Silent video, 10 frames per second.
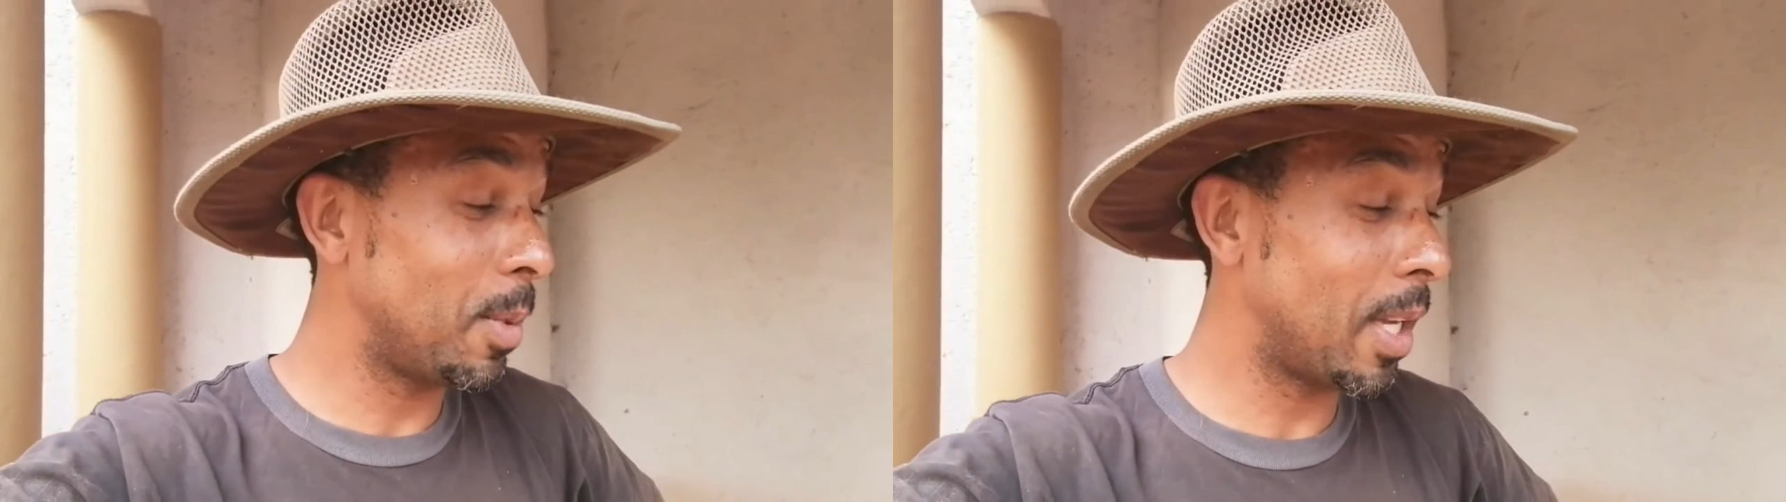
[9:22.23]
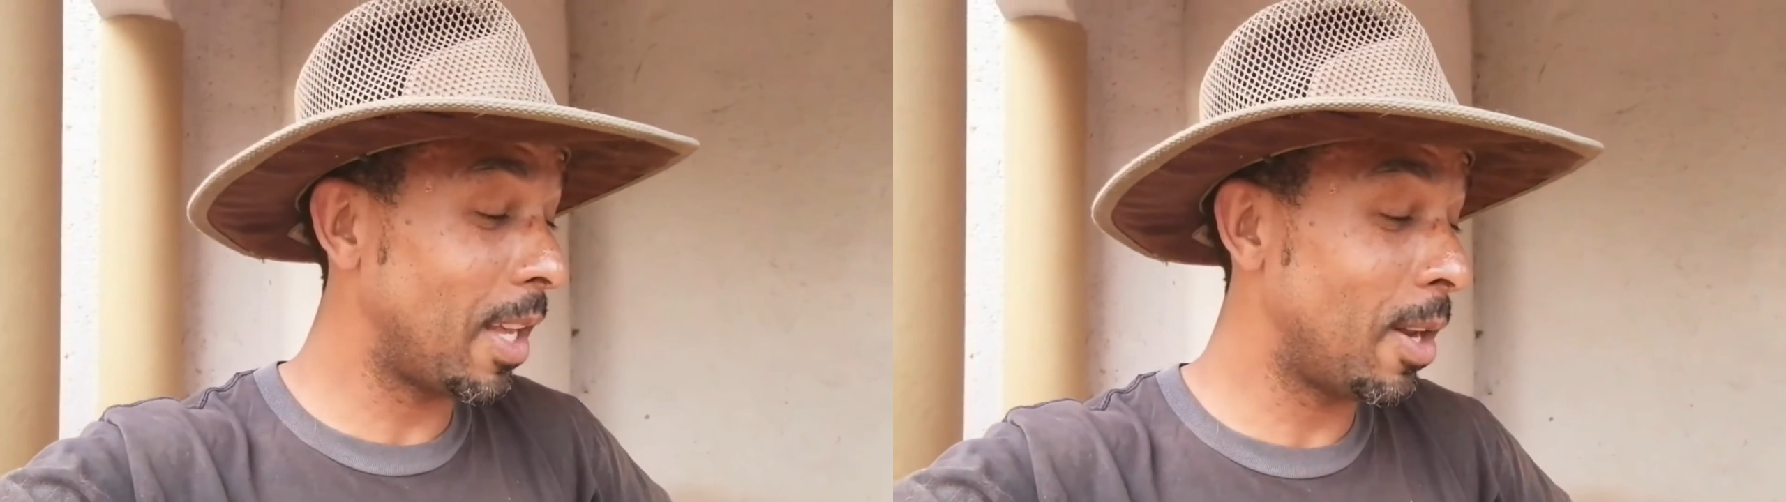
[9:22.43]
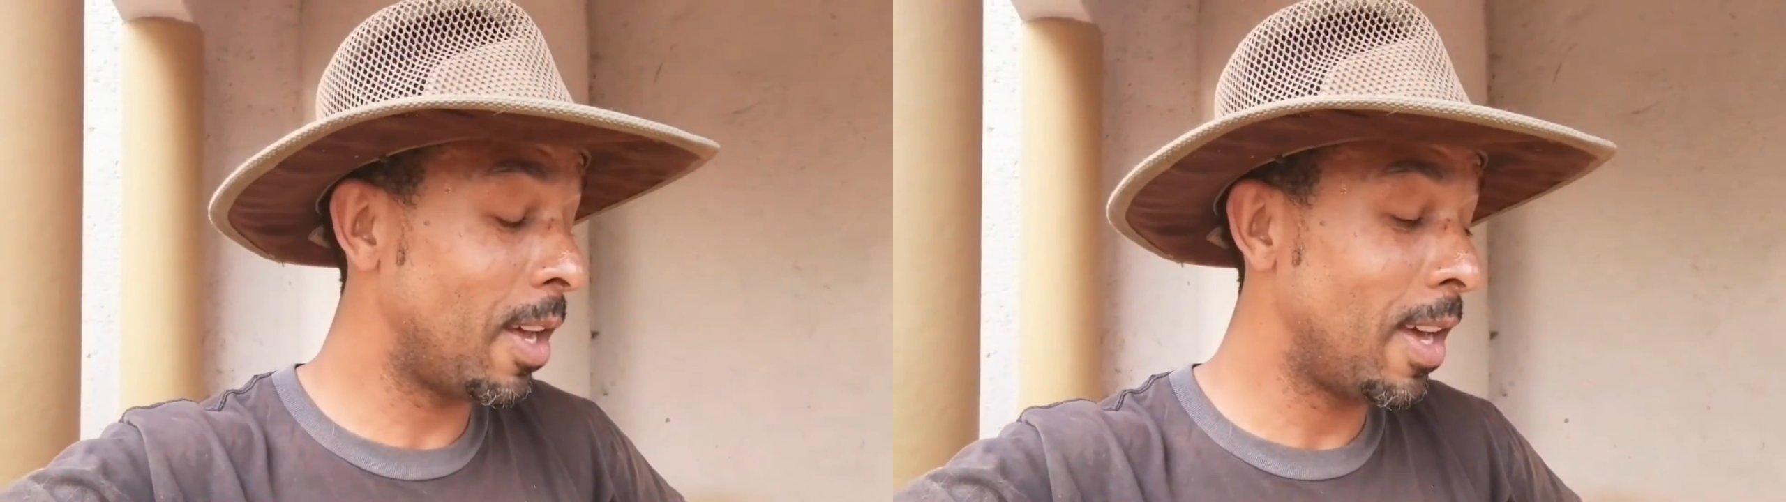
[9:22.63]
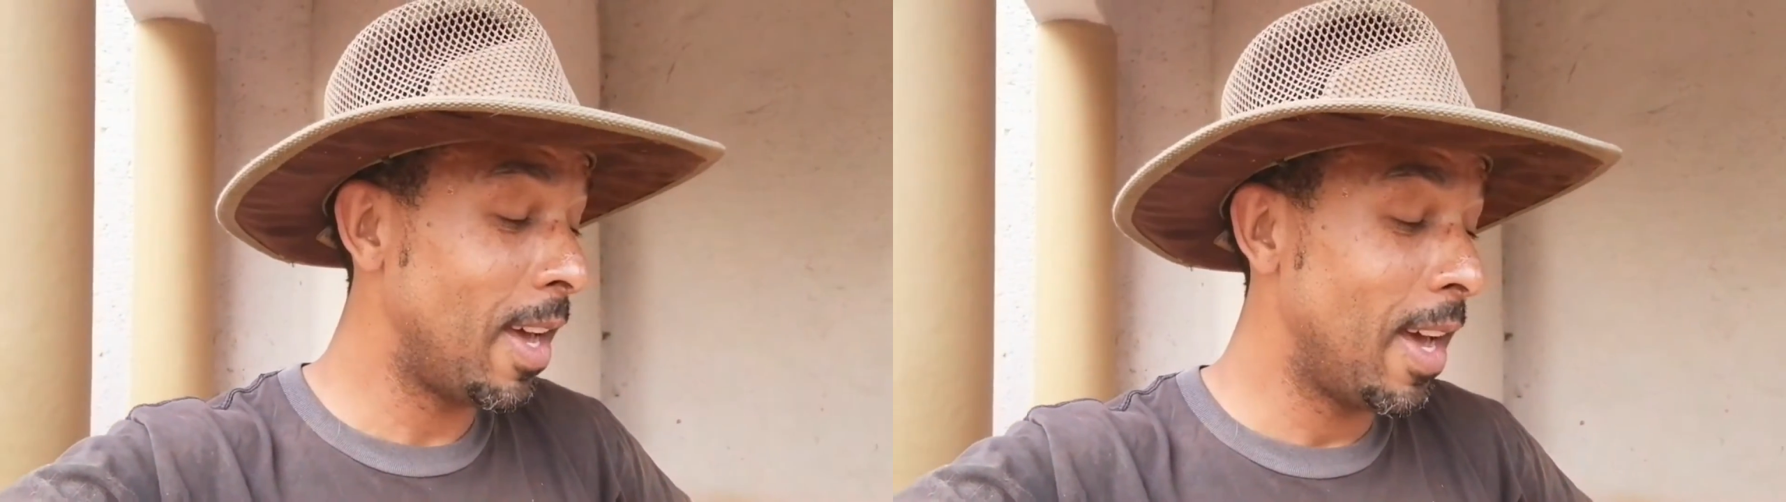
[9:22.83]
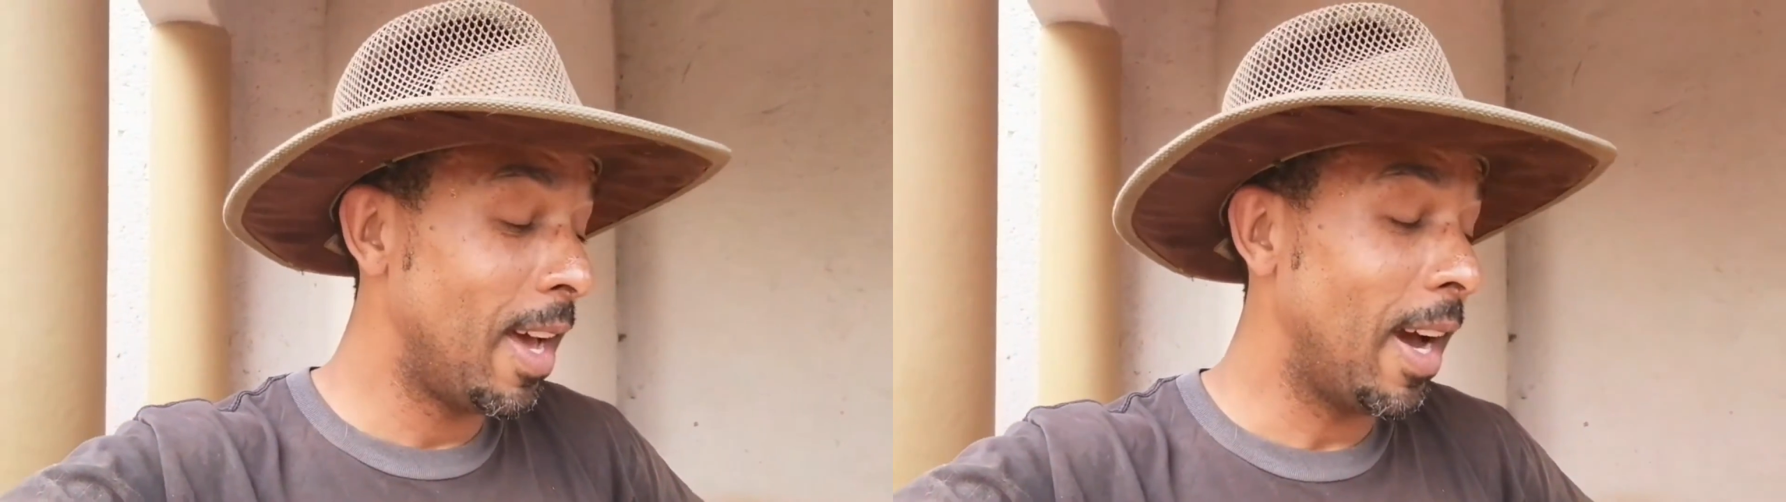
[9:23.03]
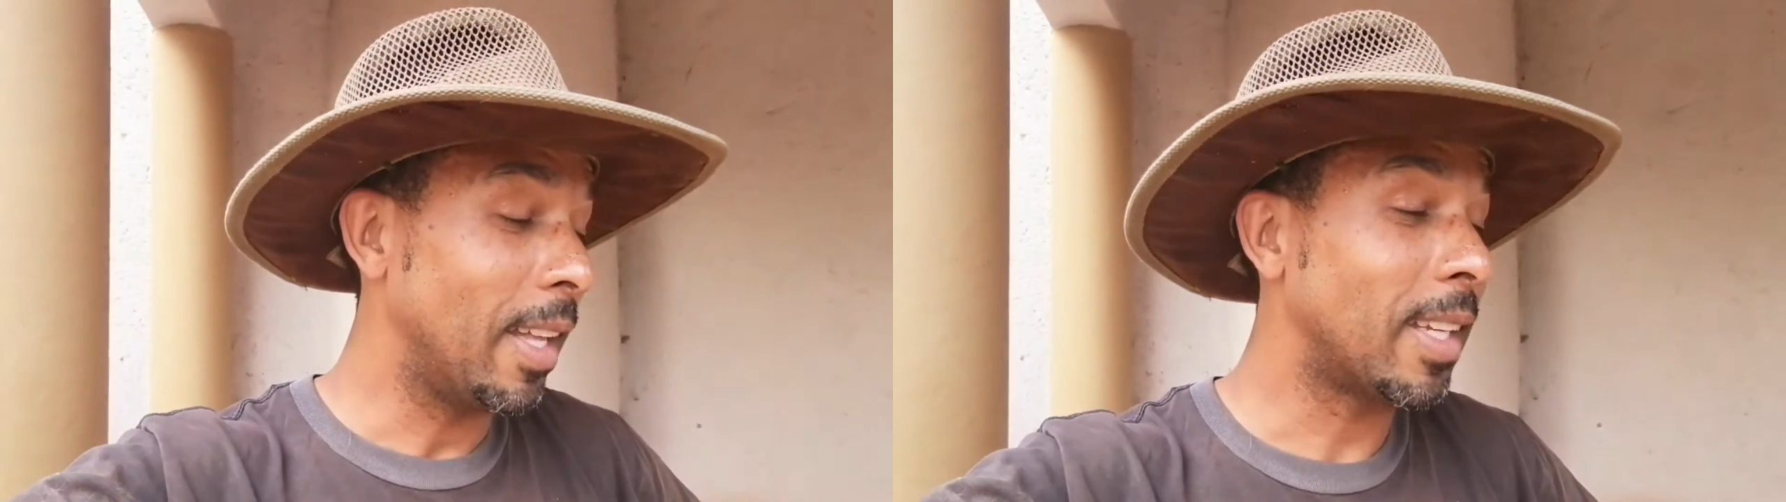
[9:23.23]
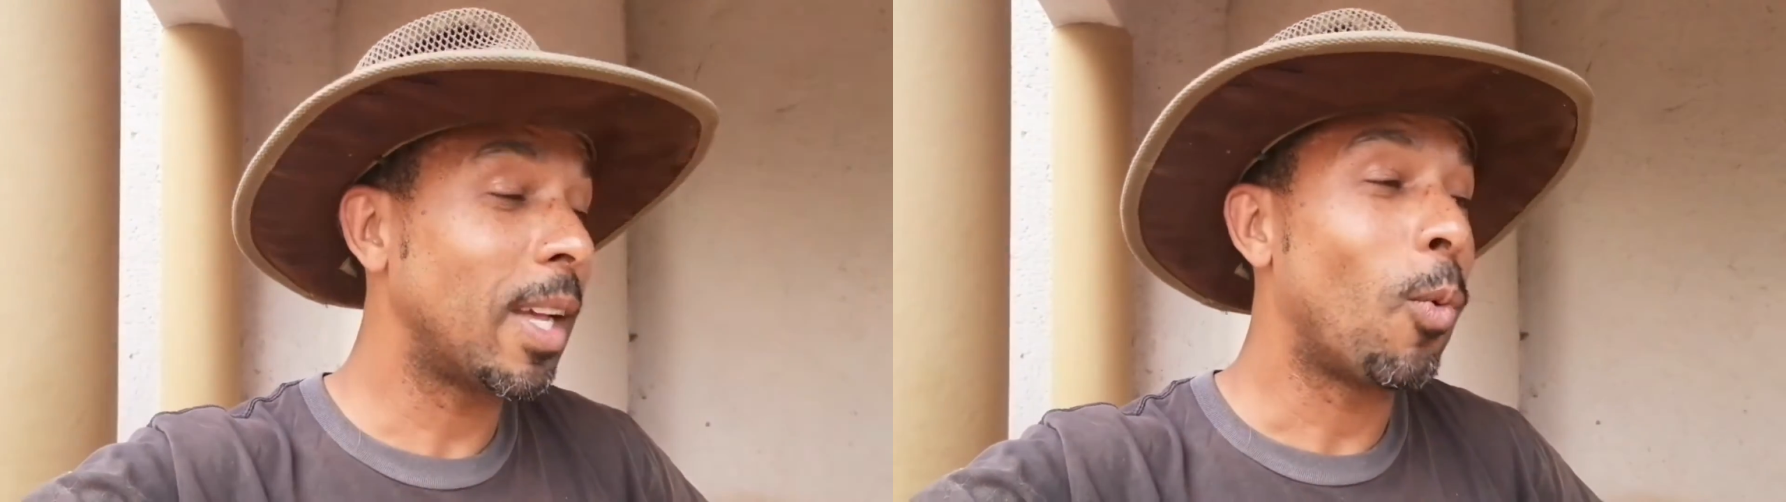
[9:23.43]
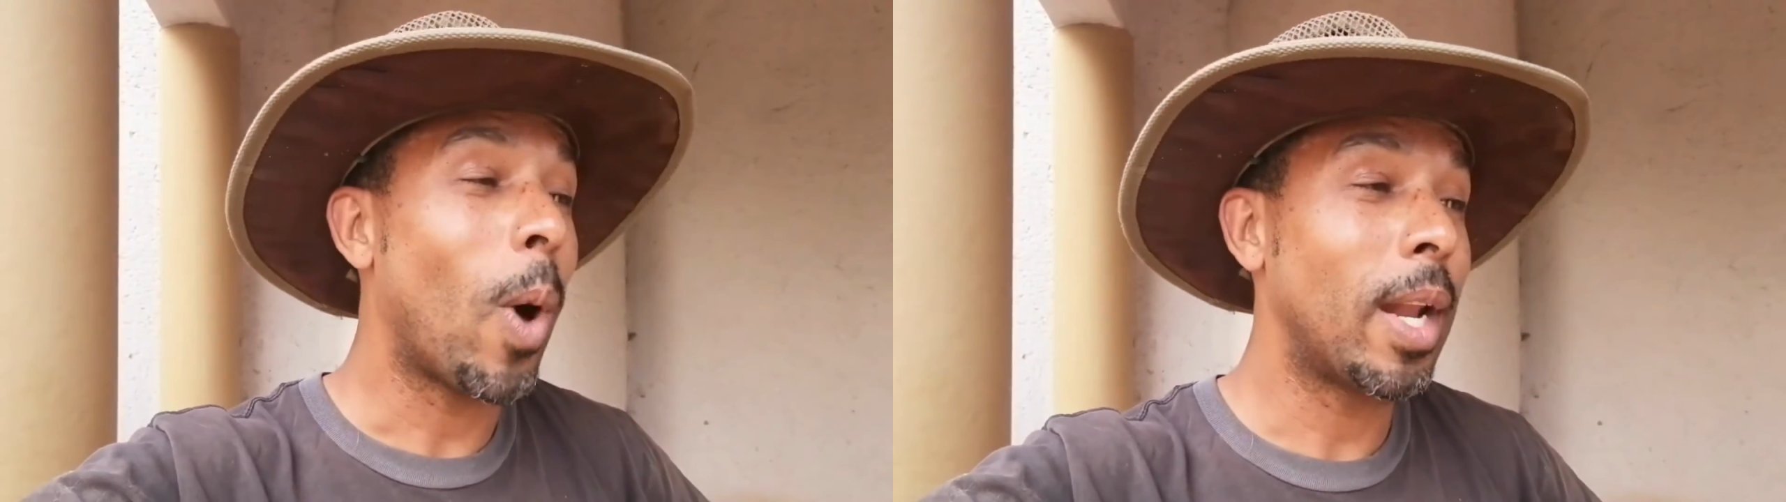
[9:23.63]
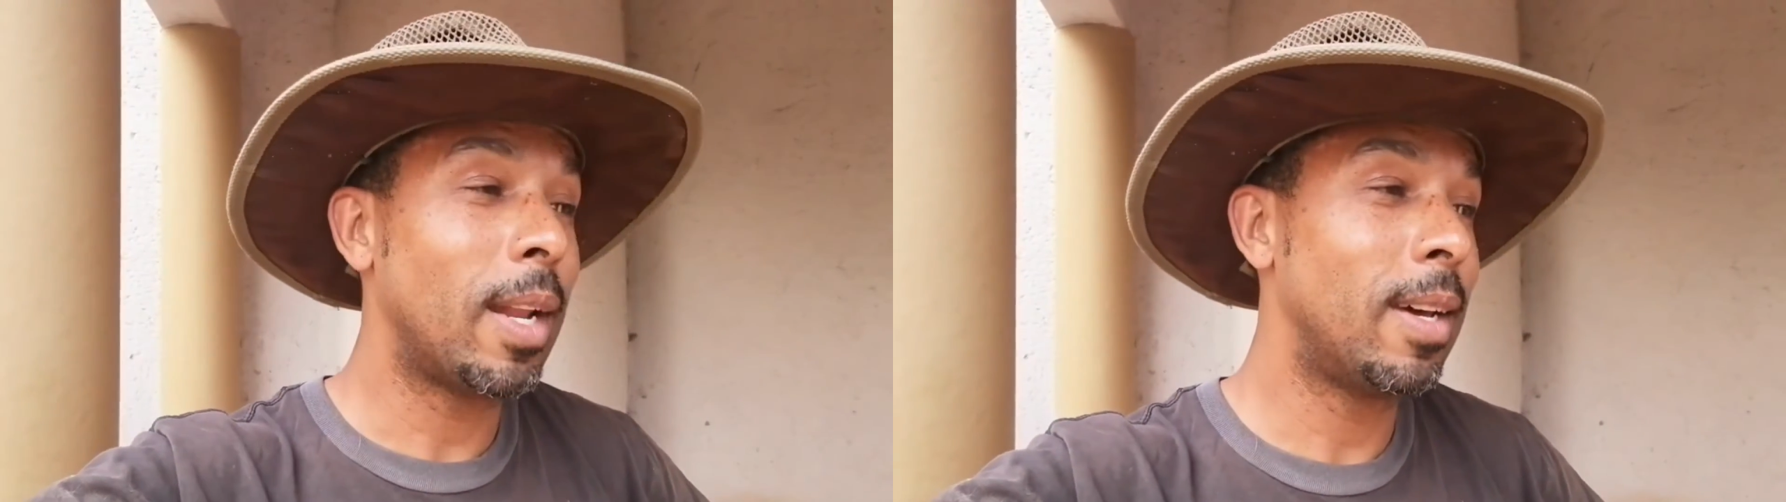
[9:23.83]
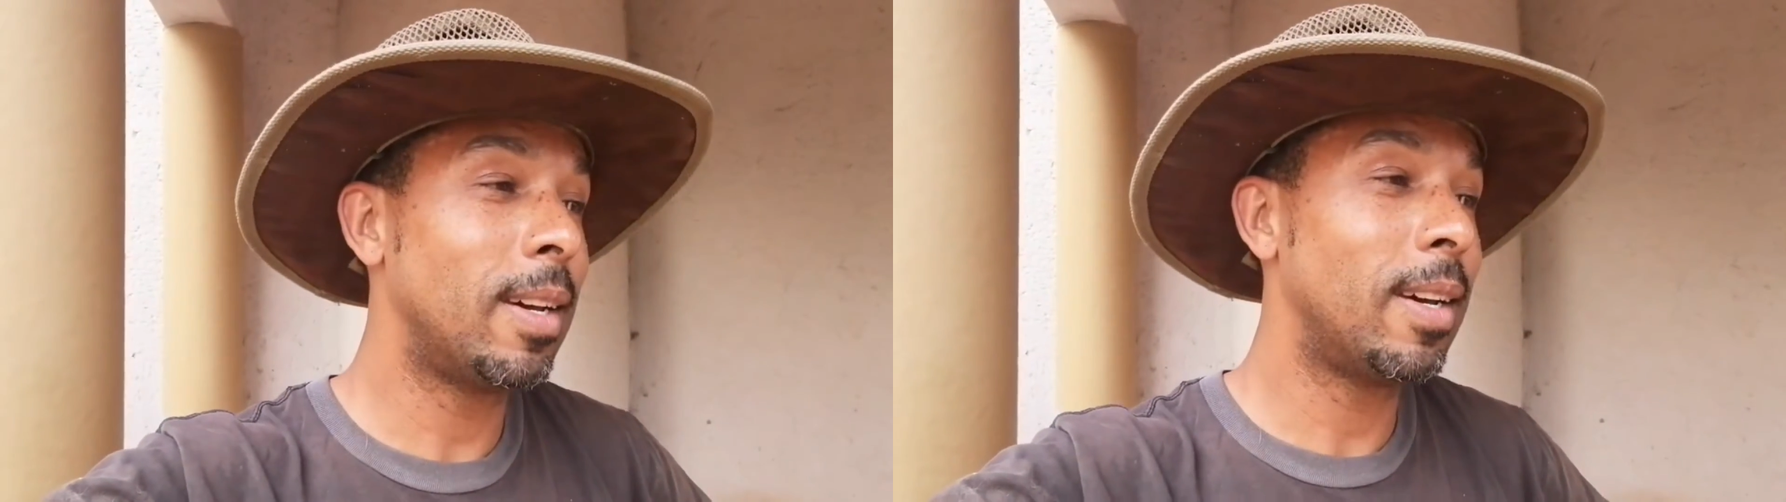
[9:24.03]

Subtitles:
110. 101.